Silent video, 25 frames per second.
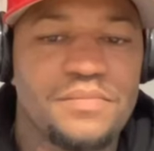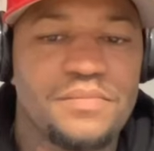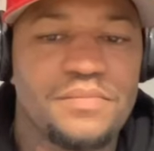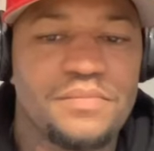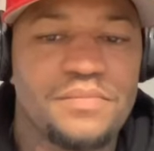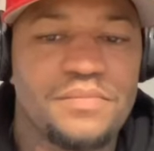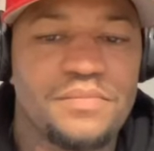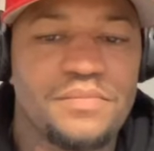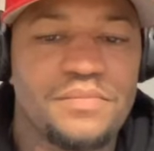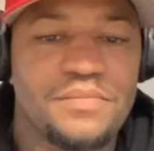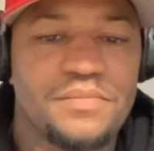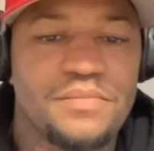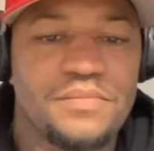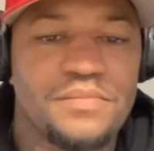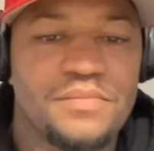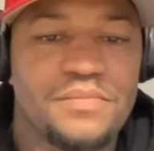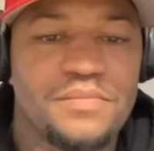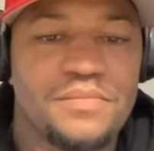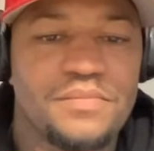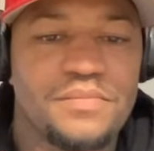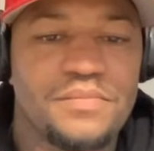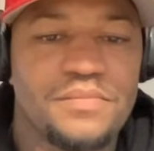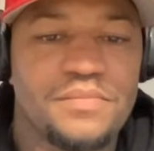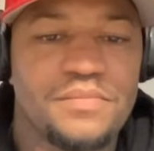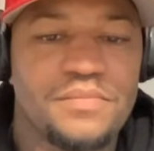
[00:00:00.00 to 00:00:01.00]

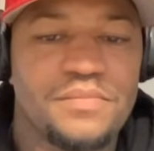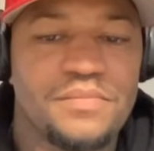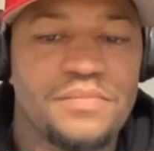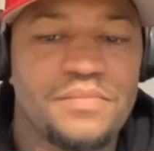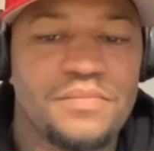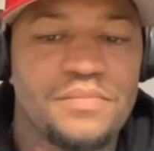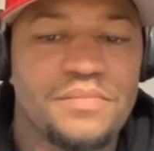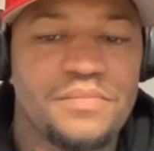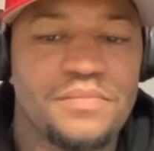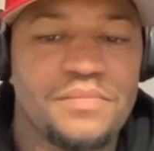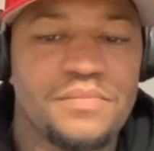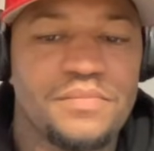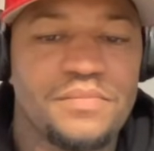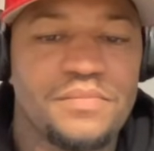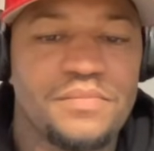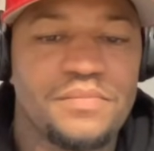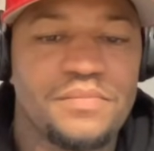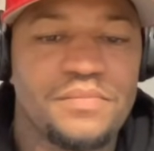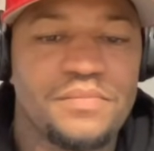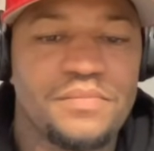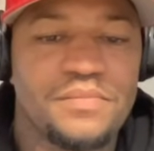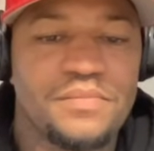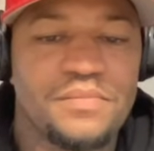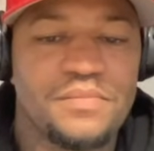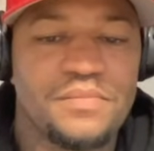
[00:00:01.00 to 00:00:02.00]

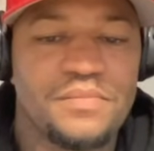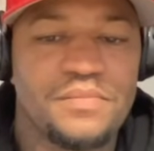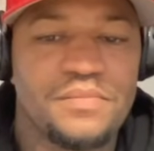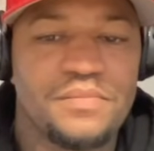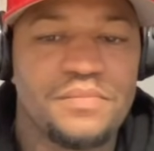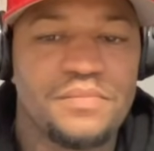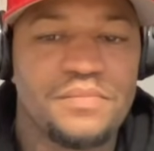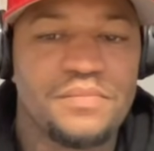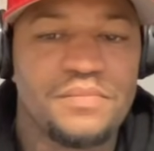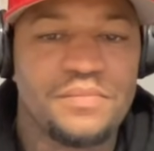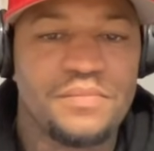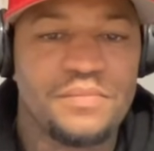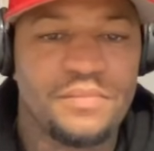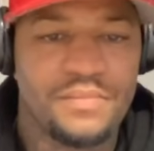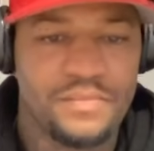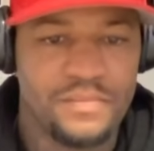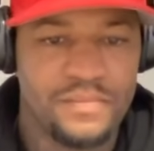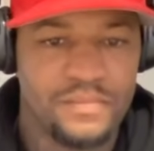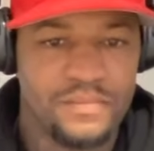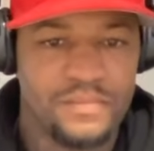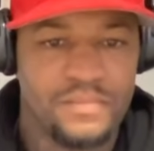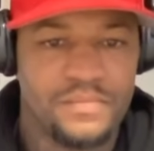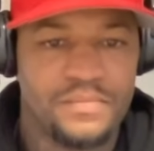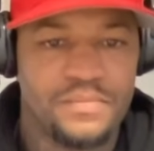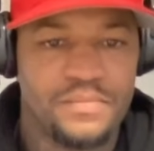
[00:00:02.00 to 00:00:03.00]

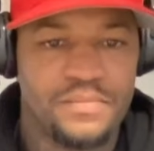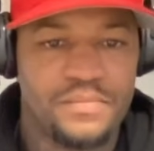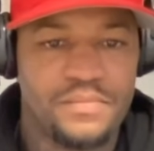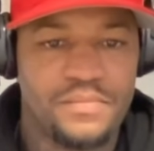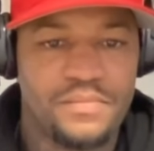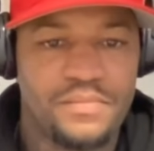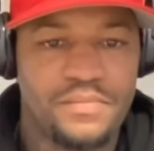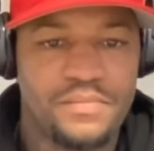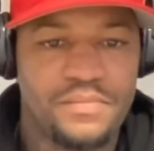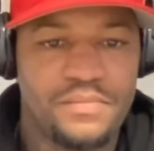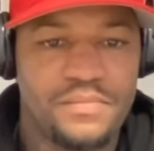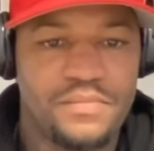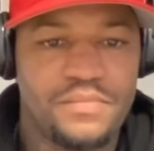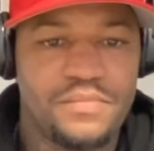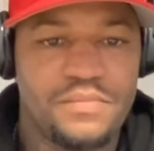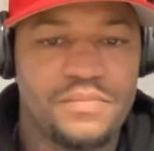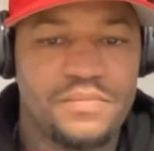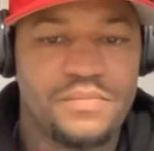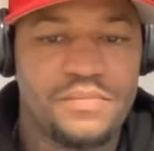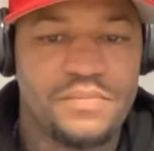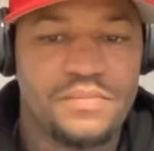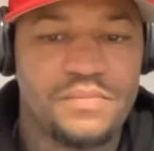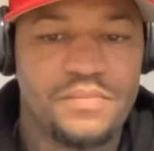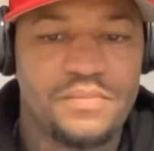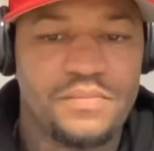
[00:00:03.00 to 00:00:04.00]

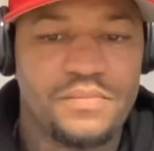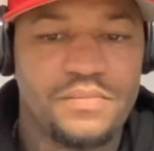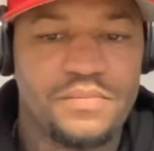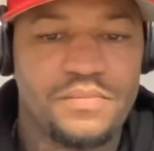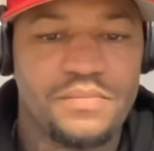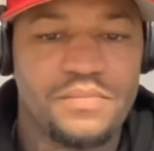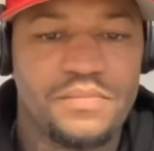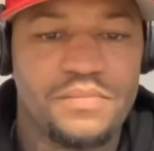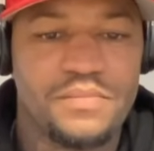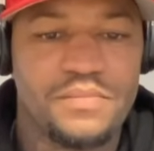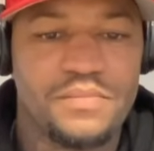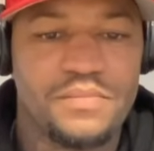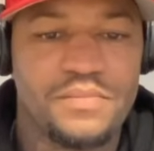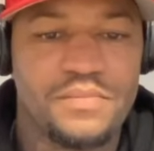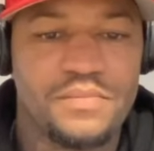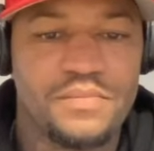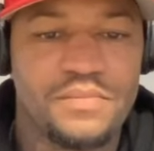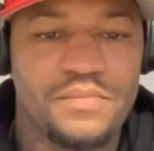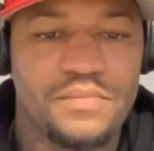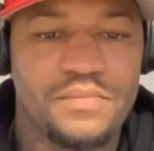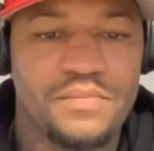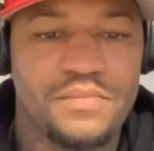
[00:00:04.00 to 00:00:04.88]
[no speech]